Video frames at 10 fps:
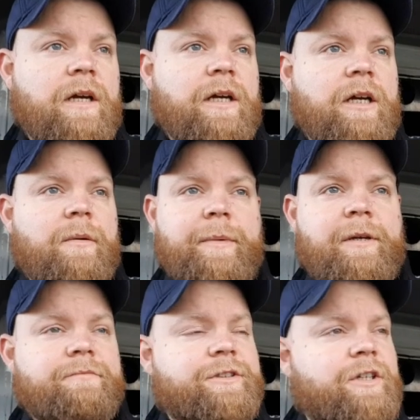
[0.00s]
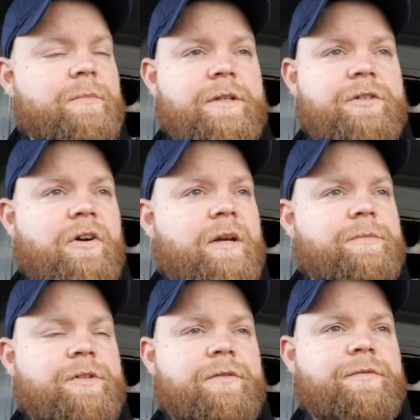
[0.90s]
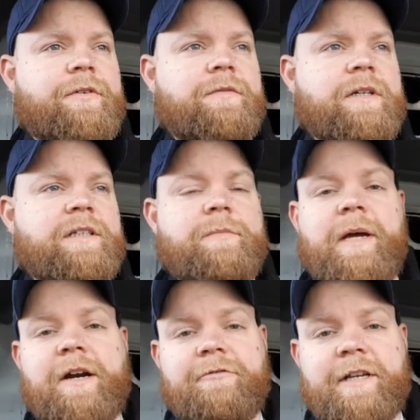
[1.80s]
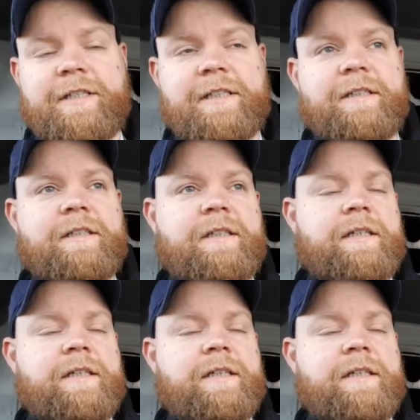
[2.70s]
I mean, so many times I've needed a bag of resin.